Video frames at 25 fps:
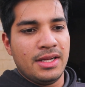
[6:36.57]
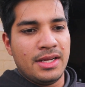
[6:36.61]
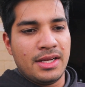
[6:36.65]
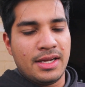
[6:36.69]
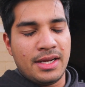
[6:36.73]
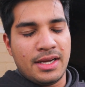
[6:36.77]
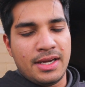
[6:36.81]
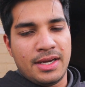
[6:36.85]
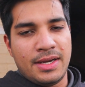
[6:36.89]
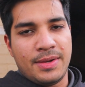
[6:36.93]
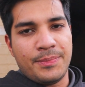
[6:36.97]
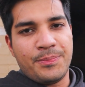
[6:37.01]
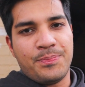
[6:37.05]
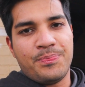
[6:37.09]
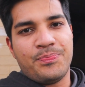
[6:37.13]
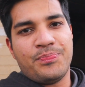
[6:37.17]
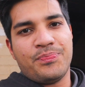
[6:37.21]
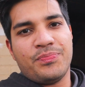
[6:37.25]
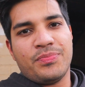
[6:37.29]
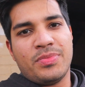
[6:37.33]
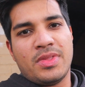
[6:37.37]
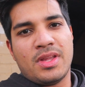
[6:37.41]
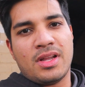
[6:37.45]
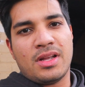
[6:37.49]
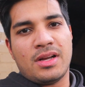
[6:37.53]

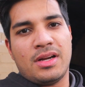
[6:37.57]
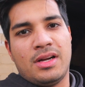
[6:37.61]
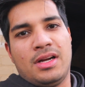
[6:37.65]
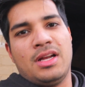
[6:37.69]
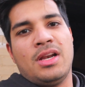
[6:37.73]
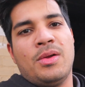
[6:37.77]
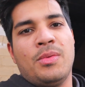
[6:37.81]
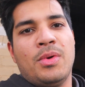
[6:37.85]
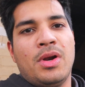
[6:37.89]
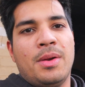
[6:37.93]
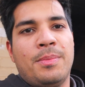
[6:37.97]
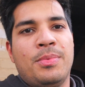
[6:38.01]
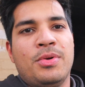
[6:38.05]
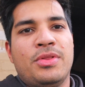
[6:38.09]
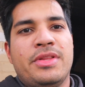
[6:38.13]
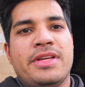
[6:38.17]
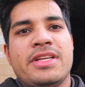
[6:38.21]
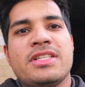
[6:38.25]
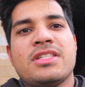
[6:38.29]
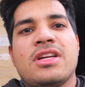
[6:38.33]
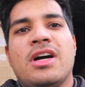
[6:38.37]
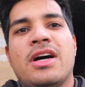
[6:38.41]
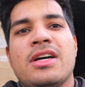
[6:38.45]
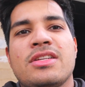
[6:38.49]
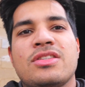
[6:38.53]
I don't want to put
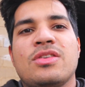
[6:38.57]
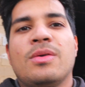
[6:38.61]
these guys